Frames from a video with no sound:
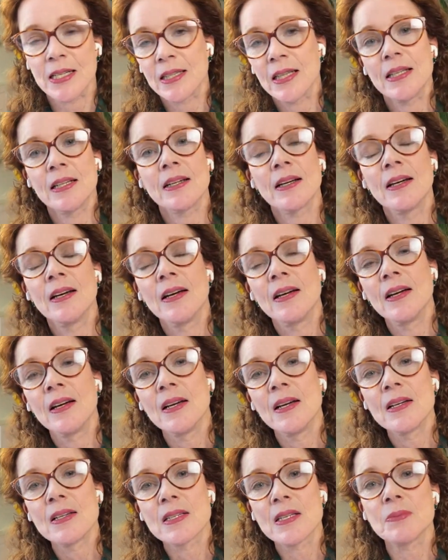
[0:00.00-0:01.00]
I think
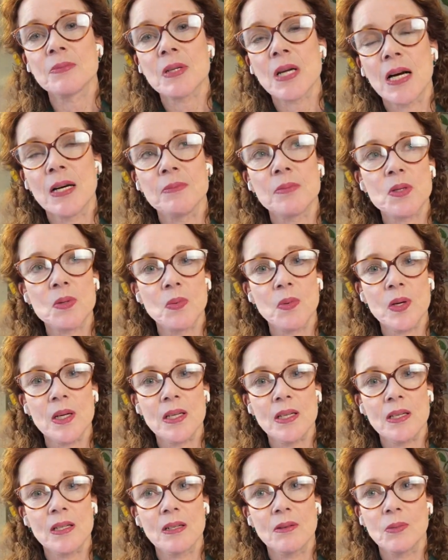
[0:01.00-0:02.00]
sometimes
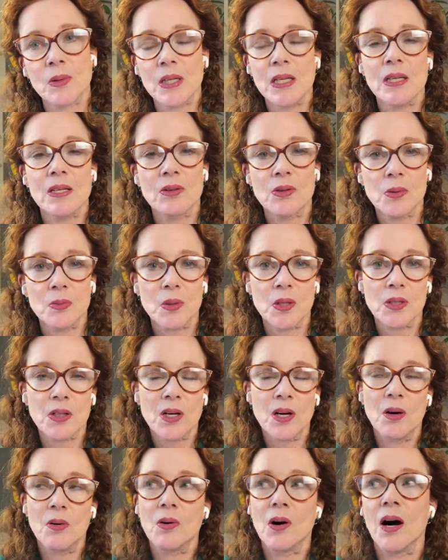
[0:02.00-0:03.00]
we hear the word
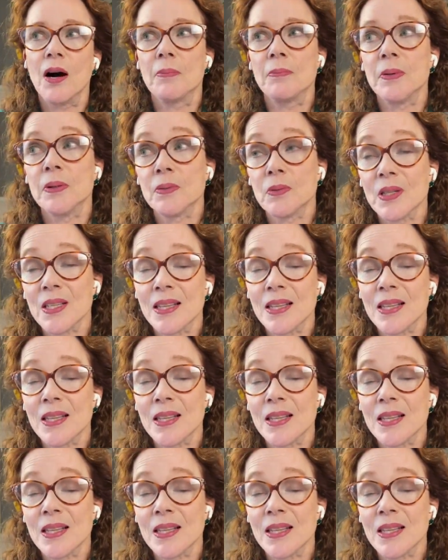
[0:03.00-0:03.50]
co-op and